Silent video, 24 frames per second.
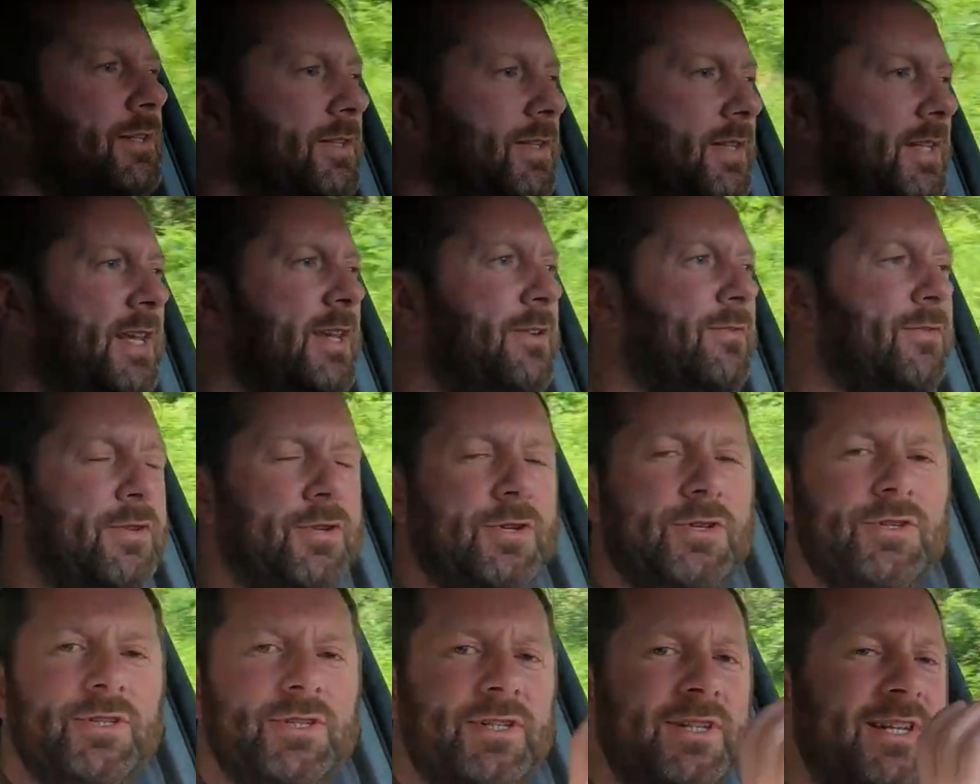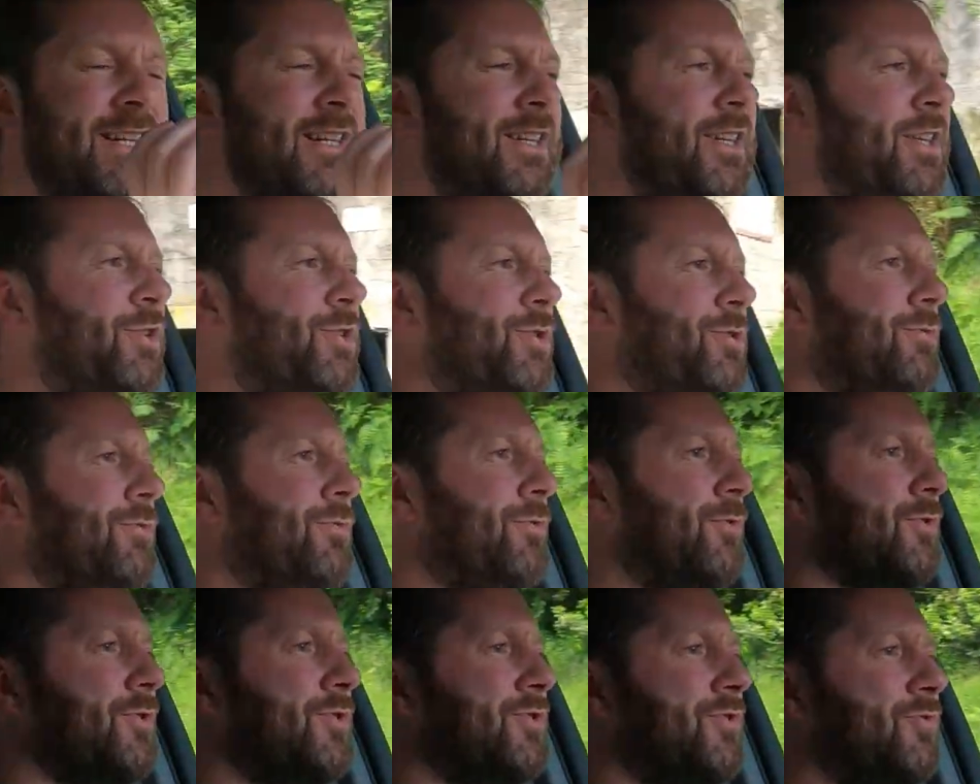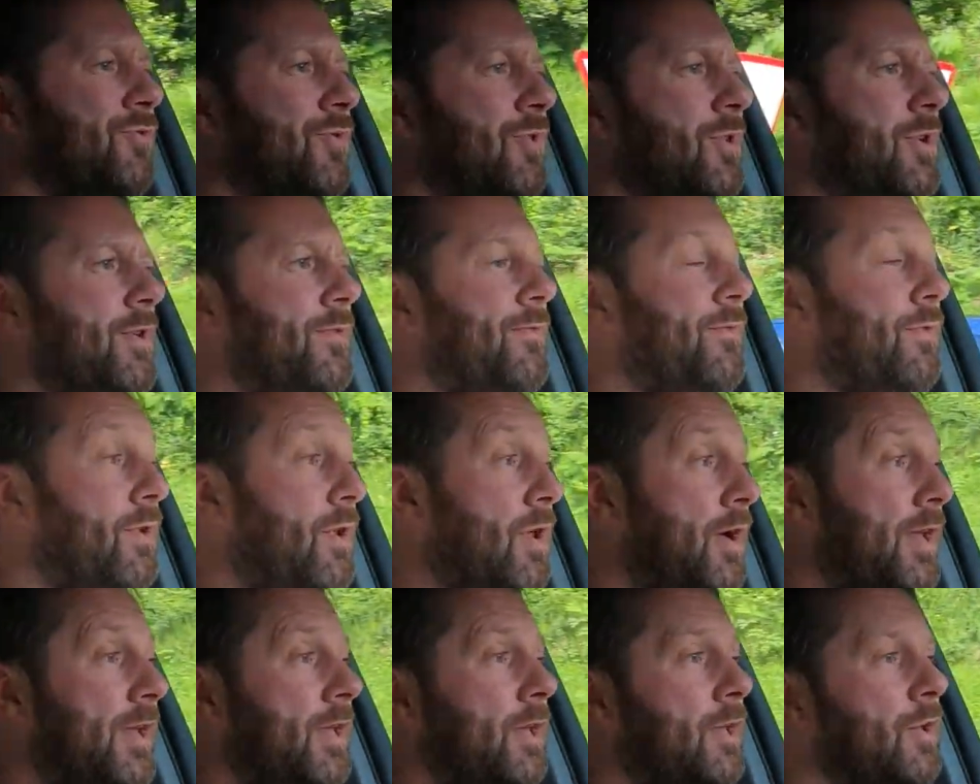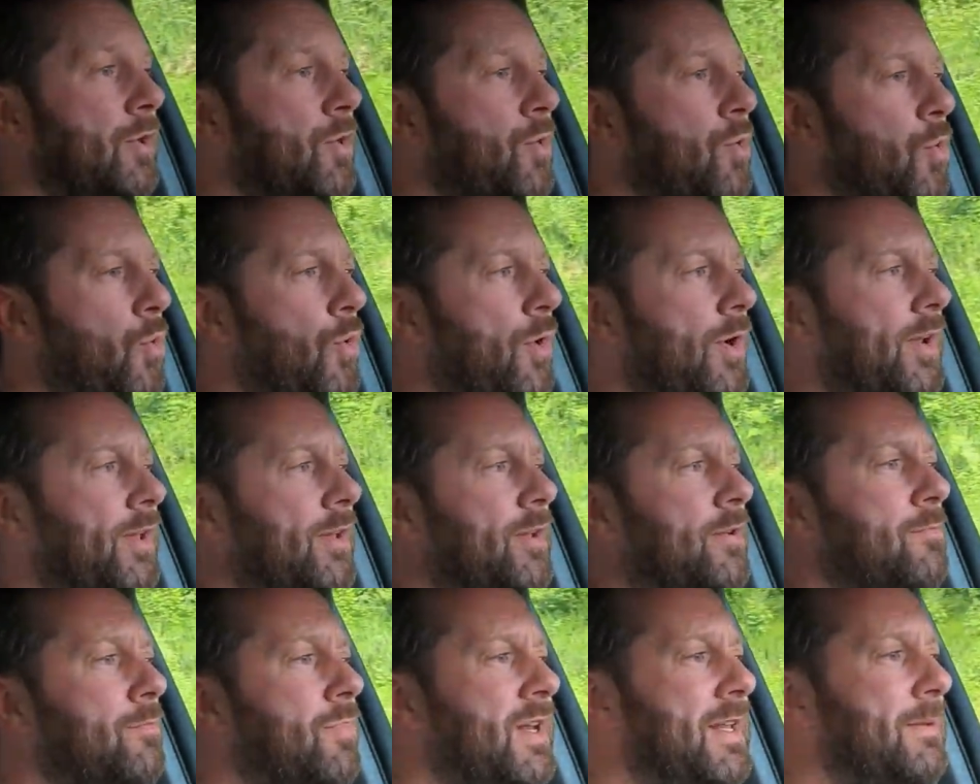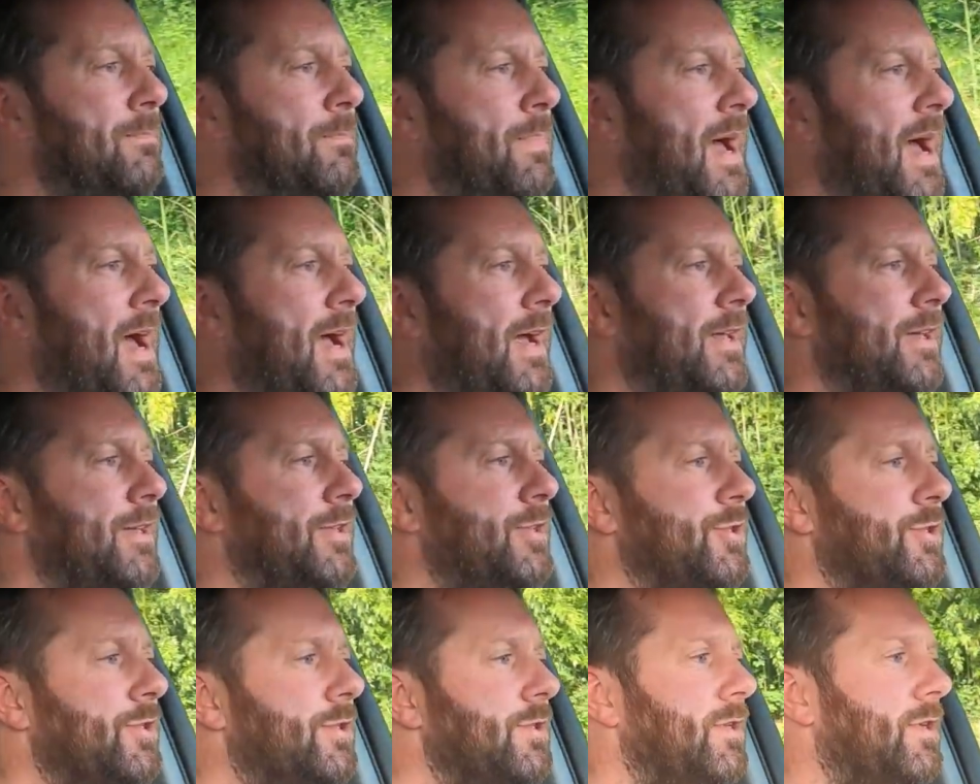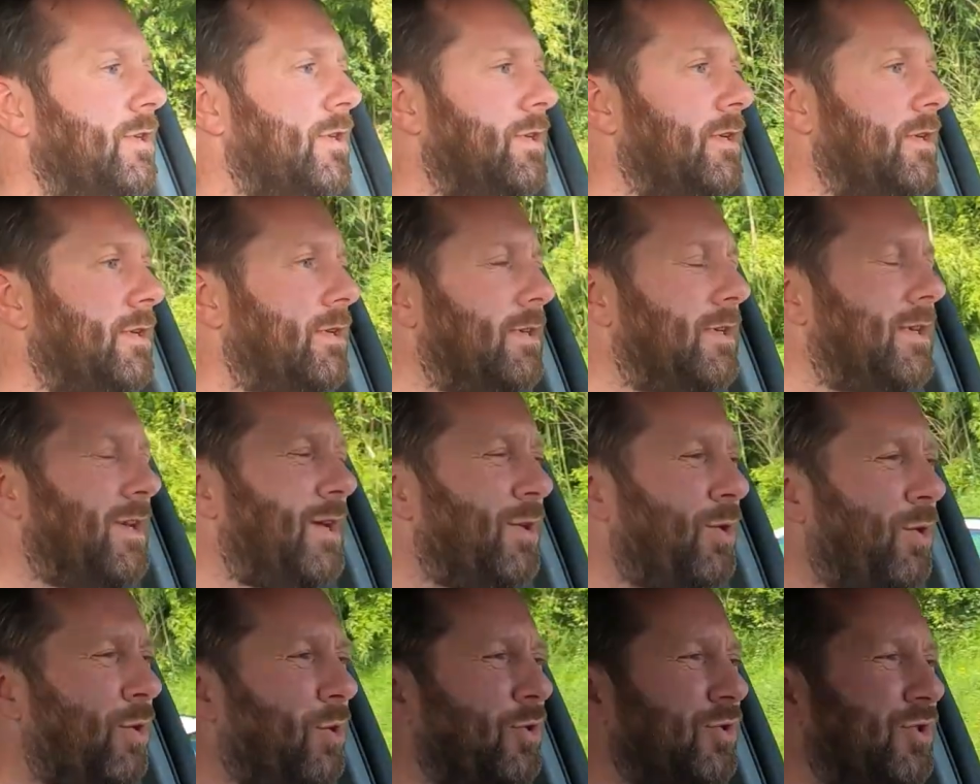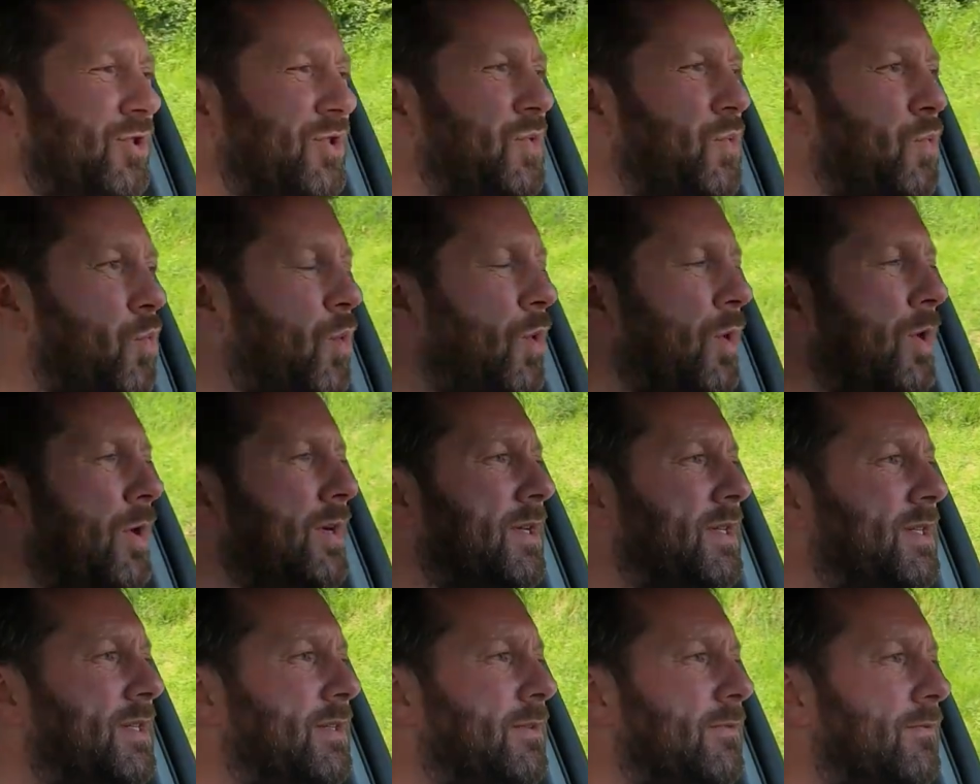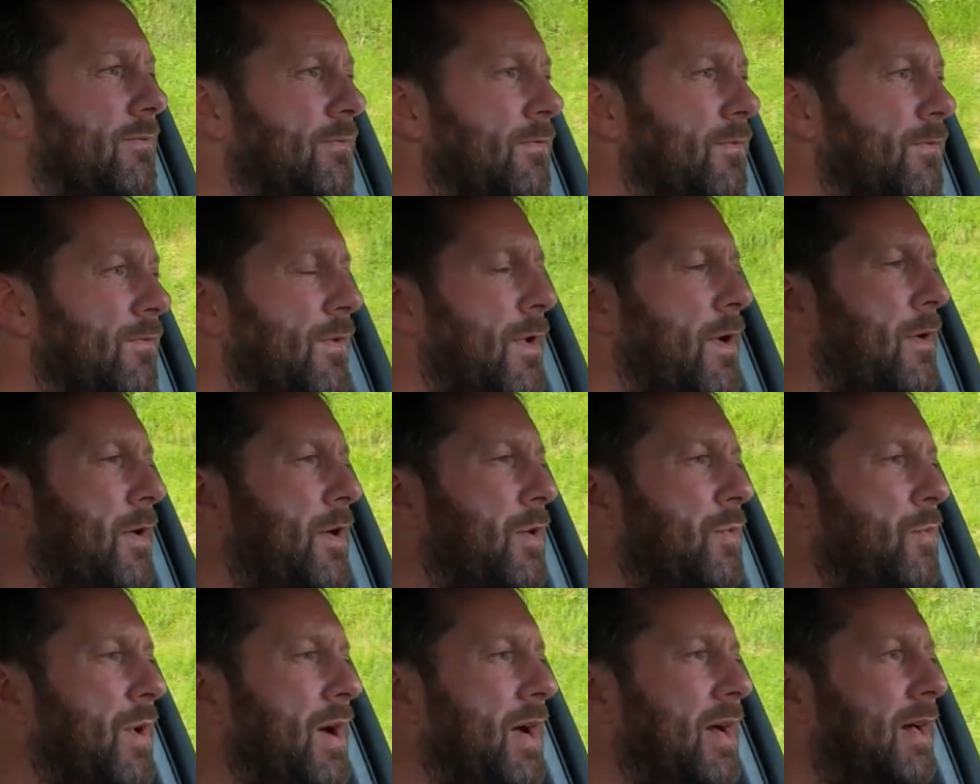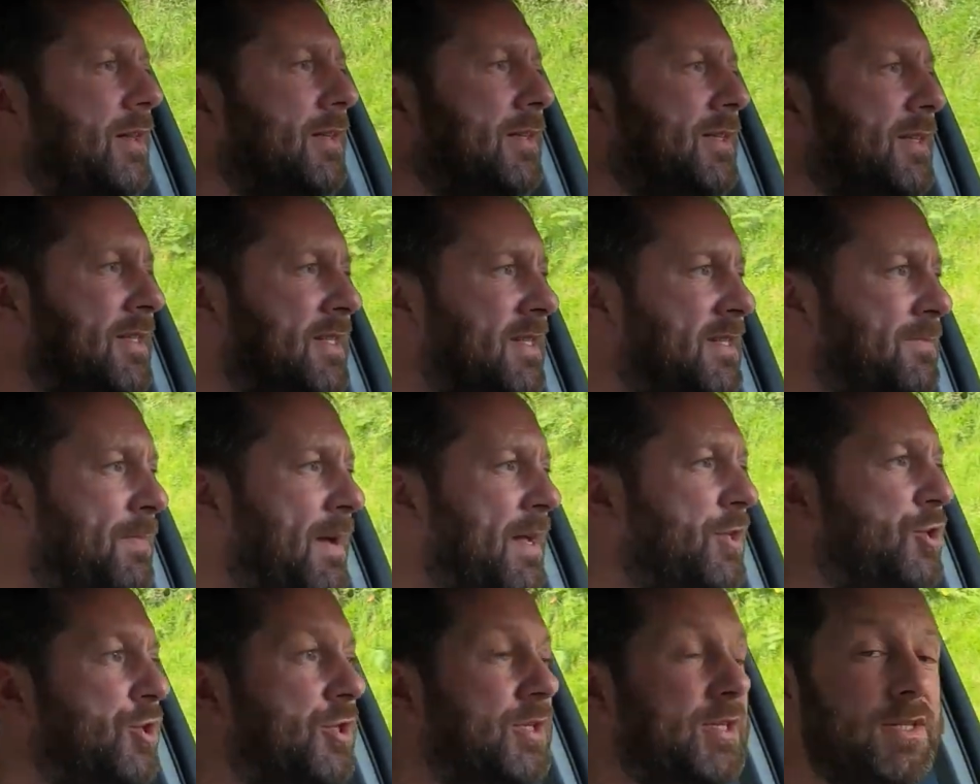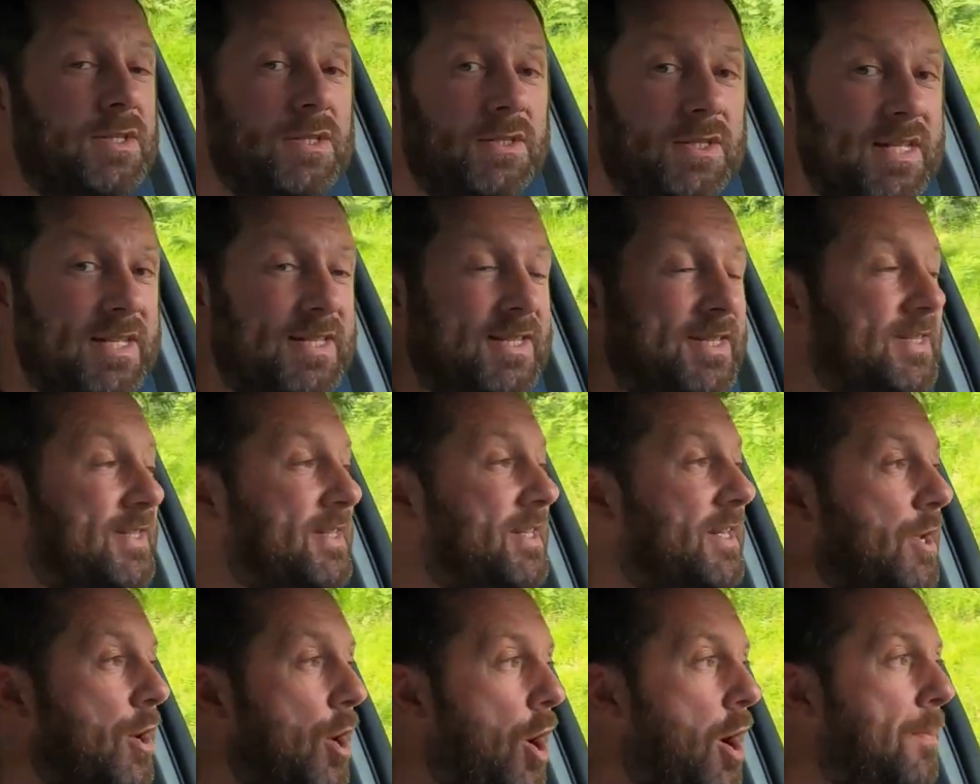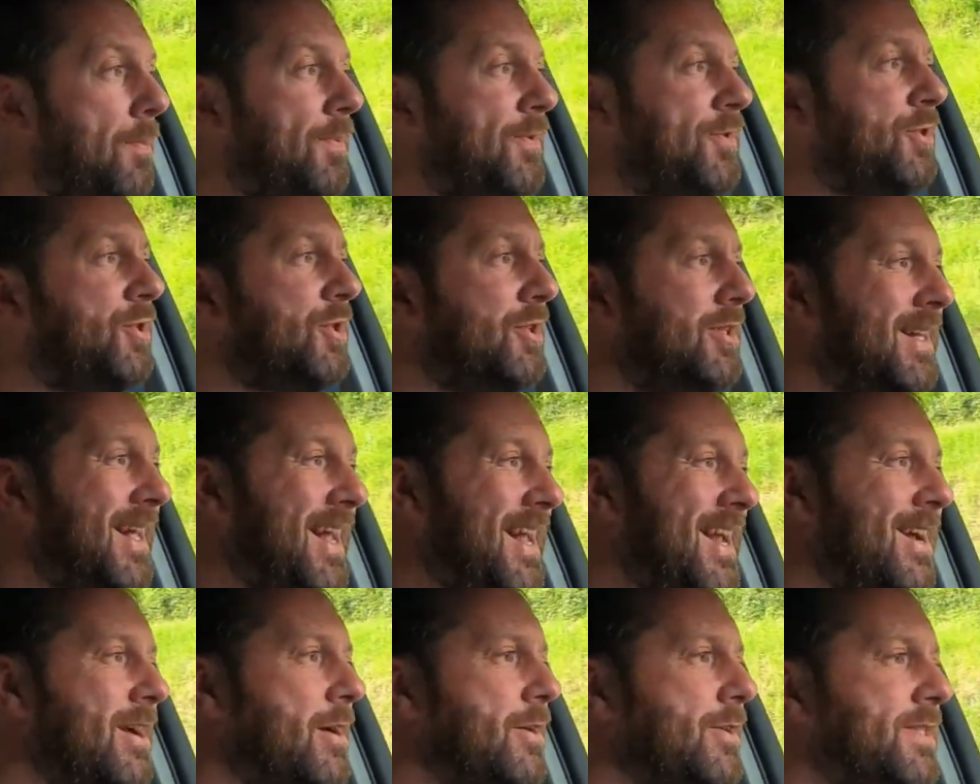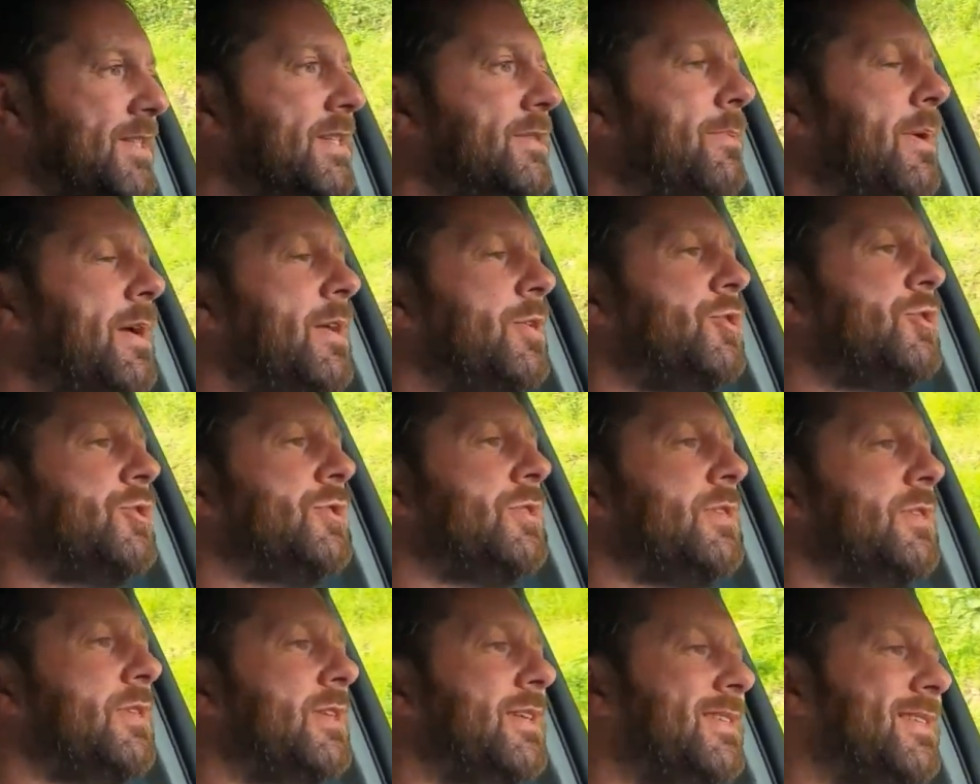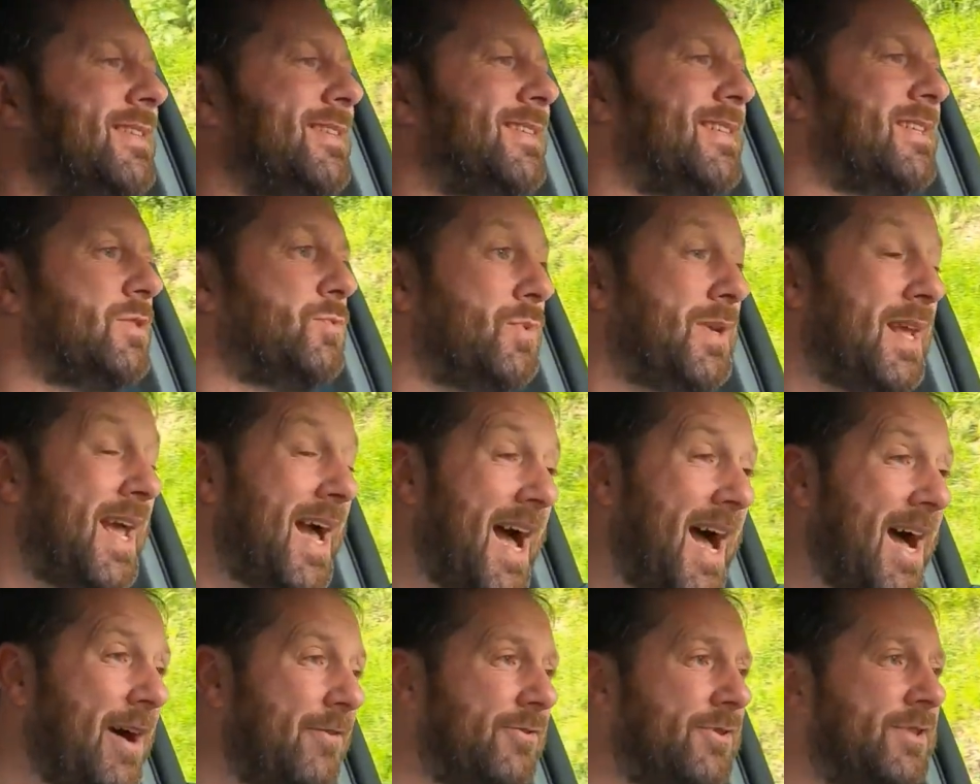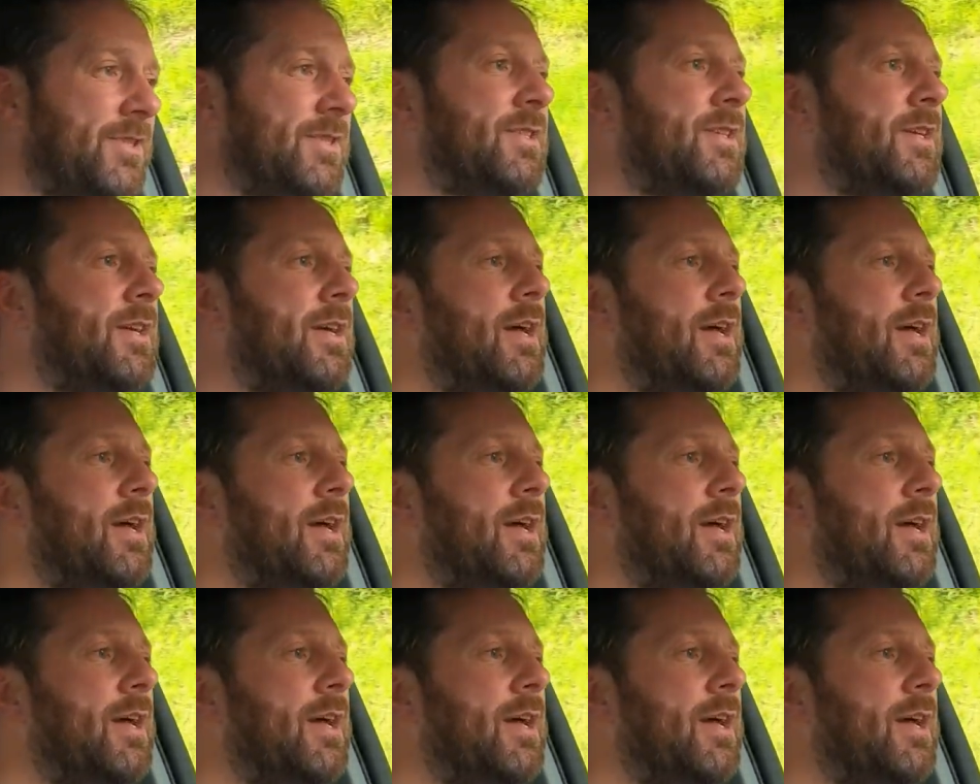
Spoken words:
even on an initial first drive, like quite a complete package. It all just works very well. The suspension, this is the optional air suspension that's in this. We haven't